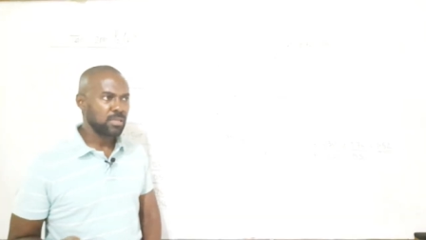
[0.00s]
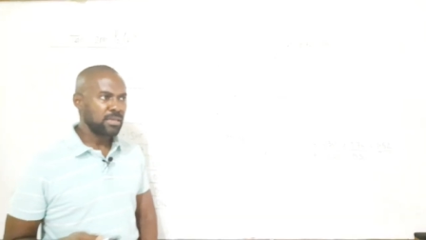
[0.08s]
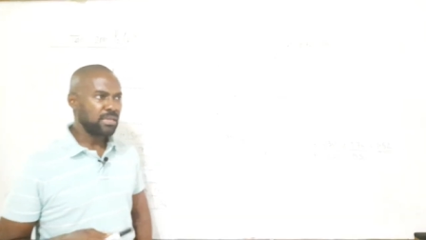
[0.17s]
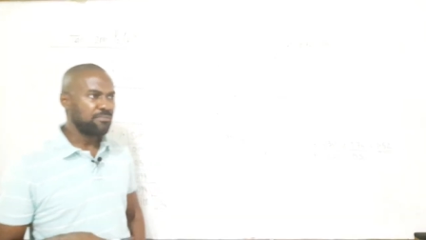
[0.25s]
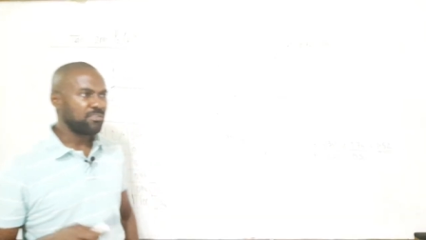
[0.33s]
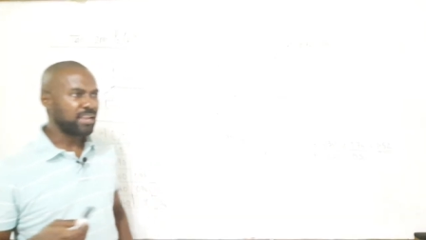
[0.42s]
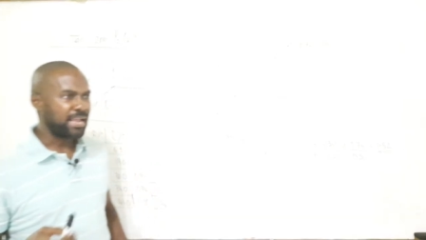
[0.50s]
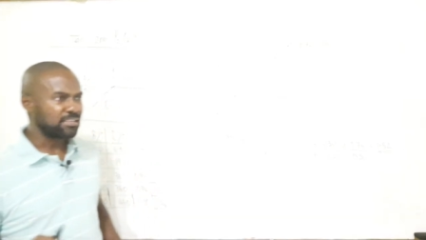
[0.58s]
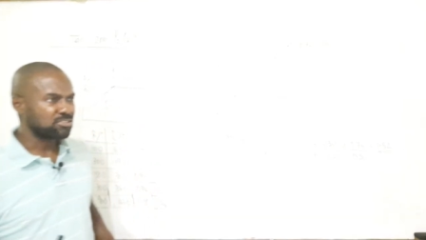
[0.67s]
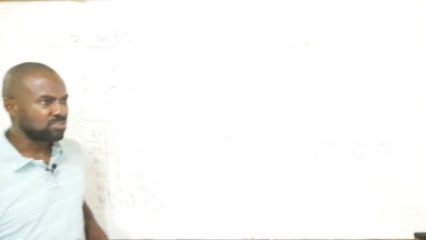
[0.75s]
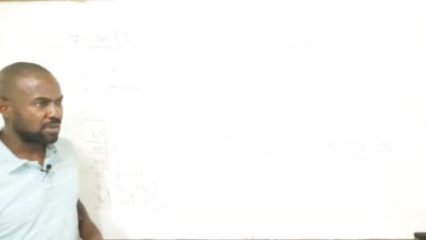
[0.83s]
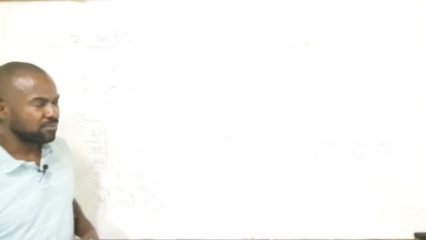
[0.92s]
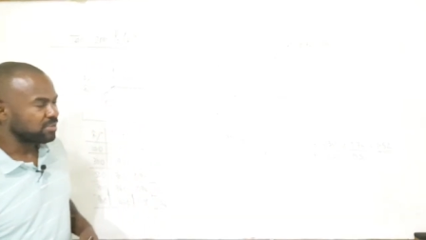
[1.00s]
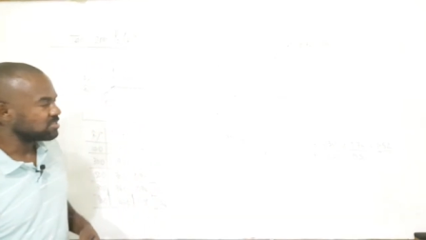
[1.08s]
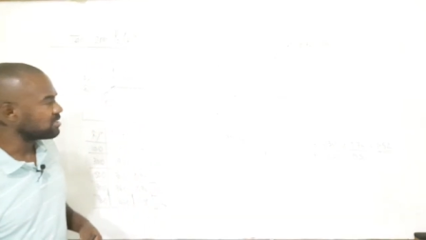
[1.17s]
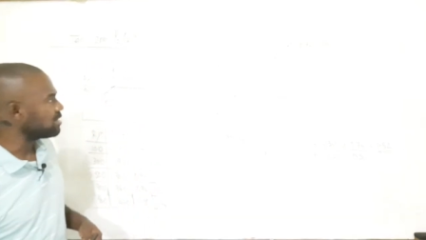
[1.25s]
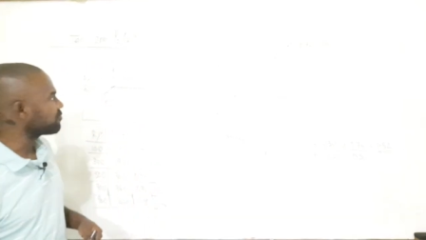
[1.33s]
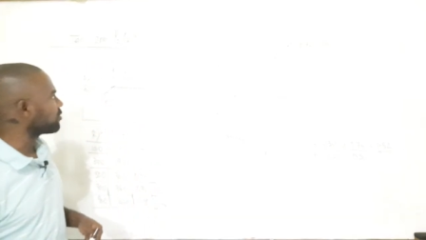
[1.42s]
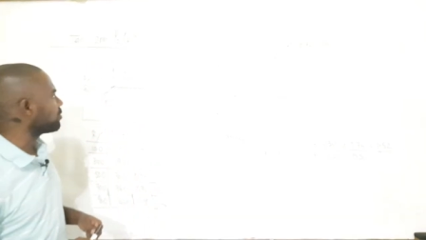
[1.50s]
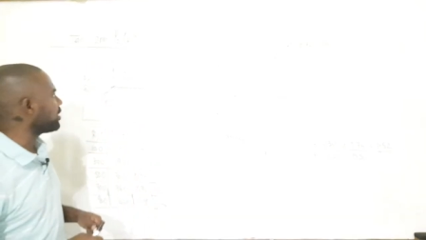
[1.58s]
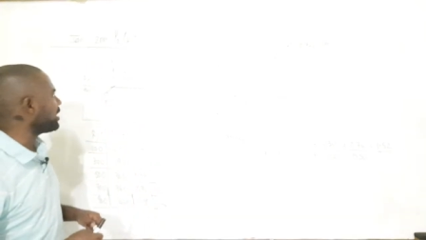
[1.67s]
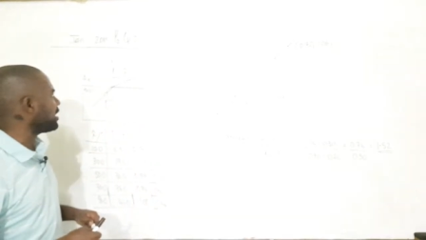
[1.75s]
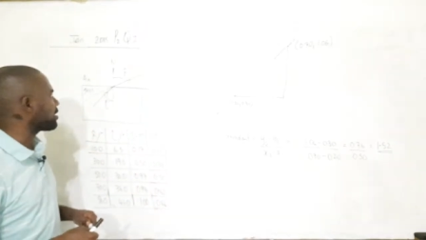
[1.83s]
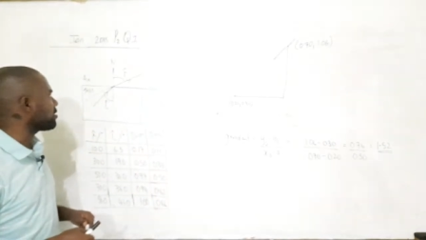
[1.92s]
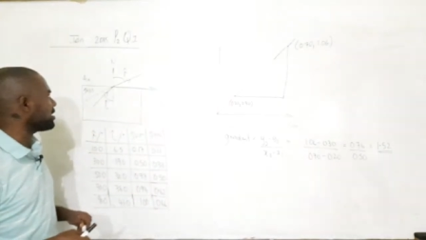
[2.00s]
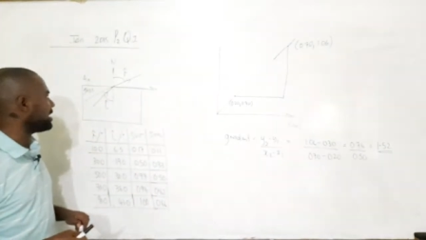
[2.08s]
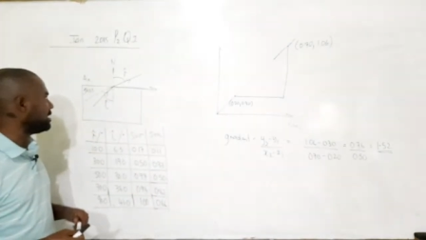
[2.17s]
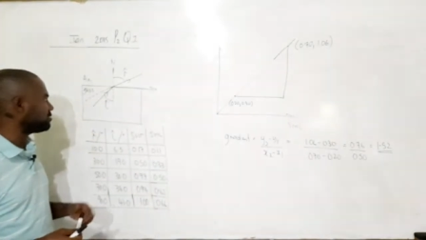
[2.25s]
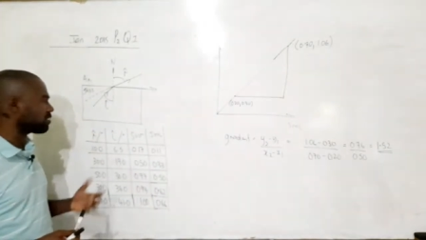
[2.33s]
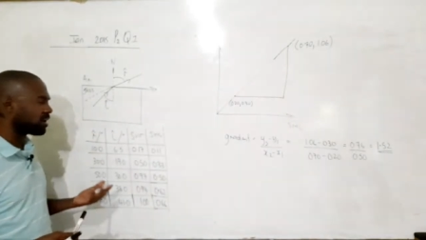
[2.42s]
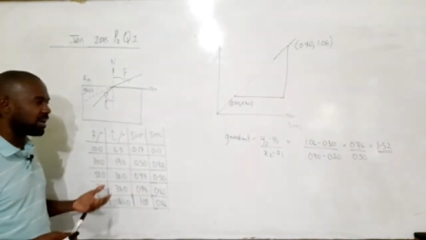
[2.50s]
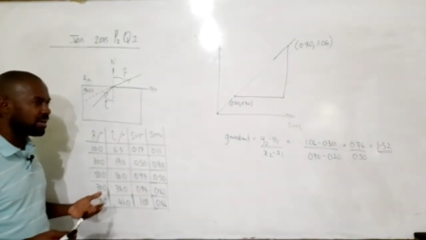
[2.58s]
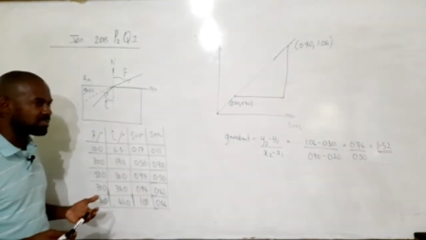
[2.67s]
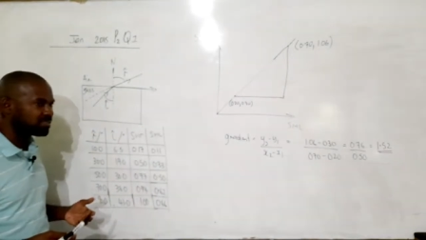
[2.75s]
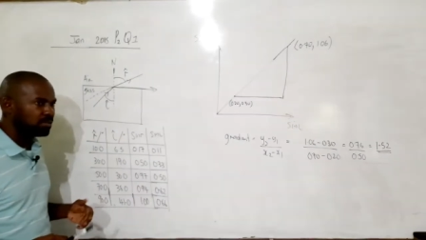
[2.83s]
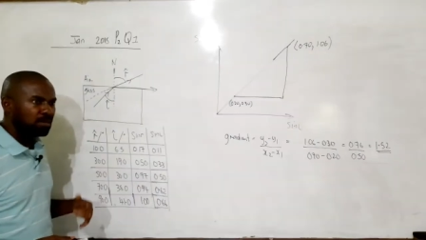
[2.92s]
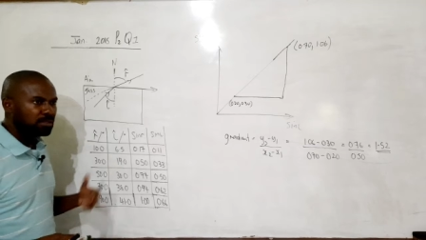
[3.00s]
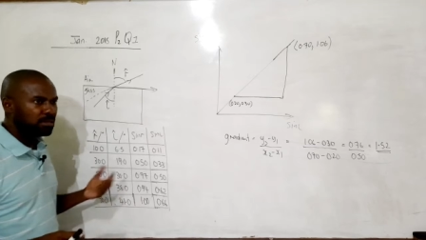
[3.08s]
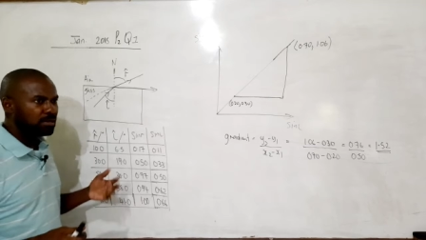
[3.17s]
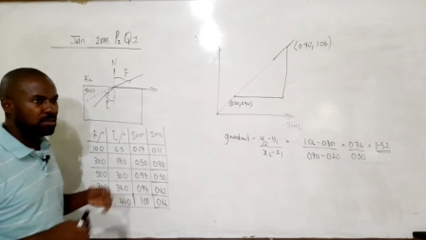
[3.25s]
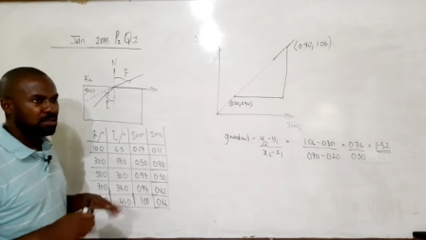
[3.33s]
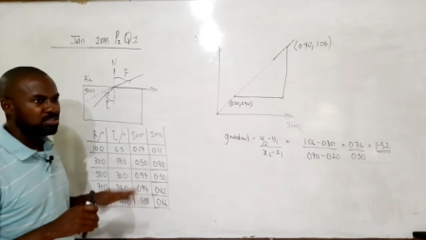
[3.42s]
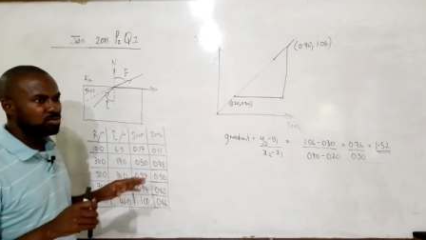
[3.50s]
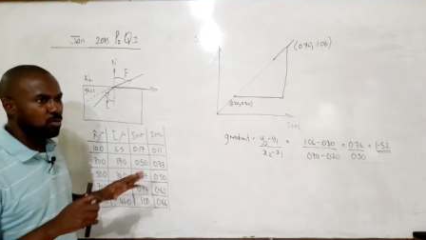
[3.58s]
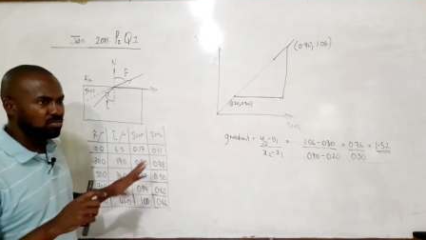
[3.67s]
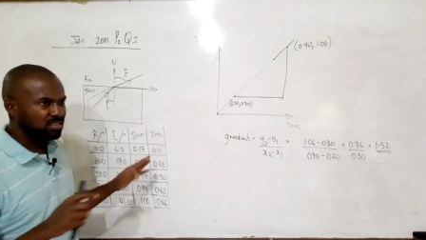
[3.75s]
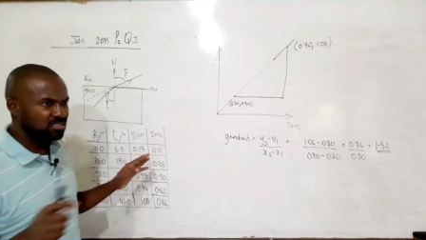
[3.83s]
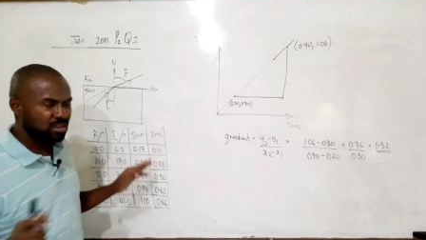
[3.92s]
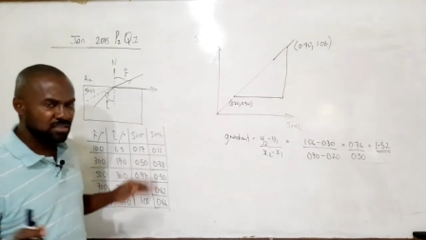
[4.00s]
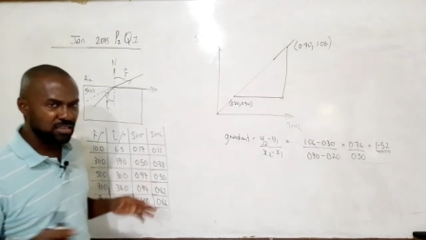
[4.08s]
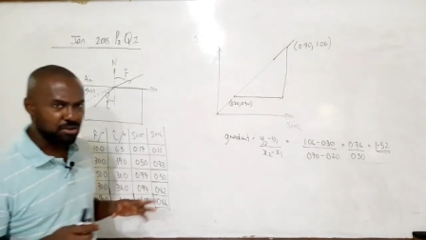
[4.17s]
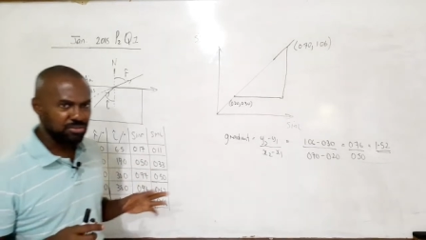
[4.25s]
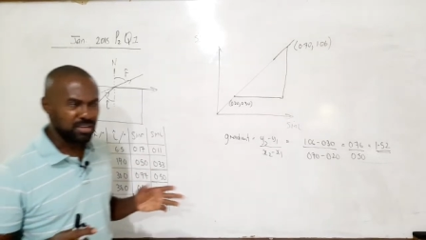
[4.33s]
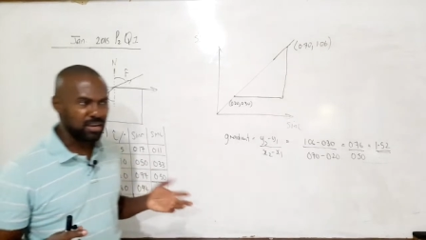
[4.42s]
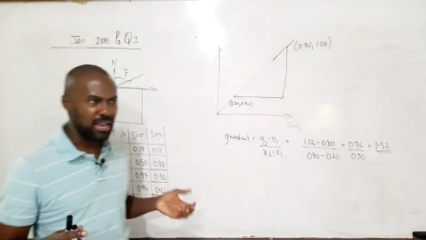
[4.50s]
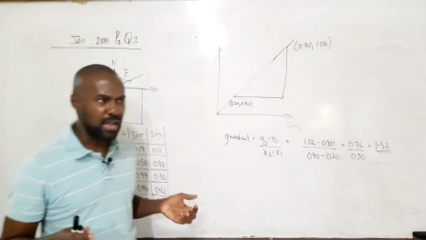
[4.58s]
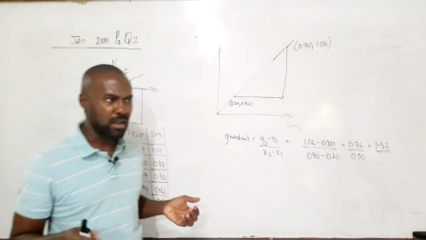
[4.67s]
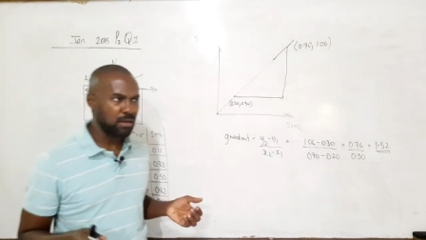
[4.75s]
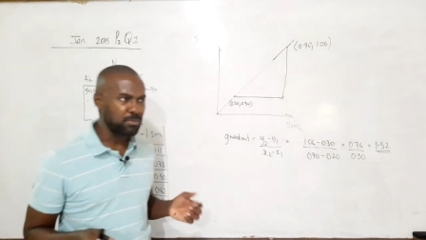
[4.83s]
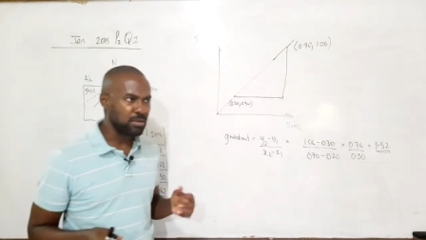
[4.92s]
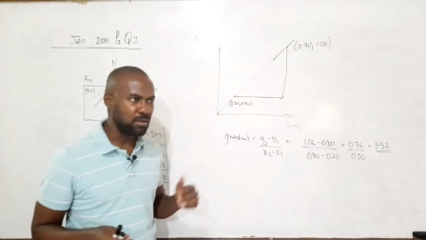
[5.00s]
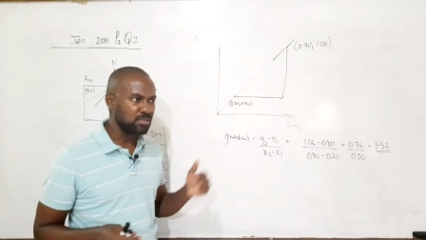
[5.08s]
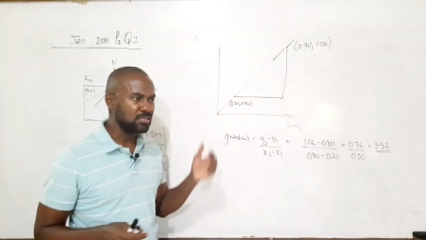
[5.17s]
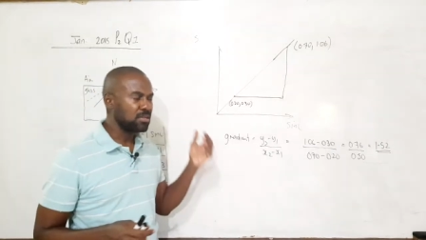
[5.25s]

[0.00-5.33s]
If light is traveling, say, from air into glass, then there's no such thing as a critical angle because